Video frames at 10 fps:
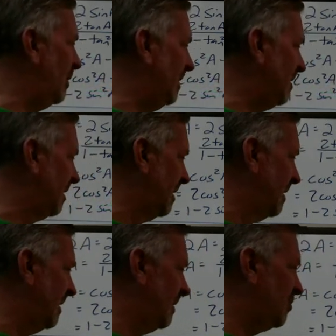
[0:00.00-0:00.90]
it
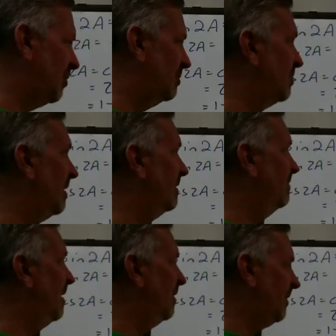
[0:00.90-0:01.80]
in terms
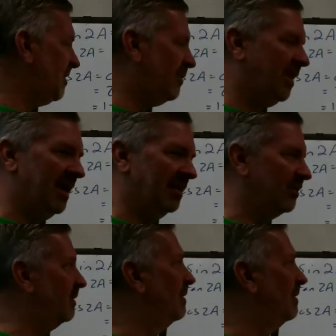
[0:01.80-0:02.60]
of the double angle.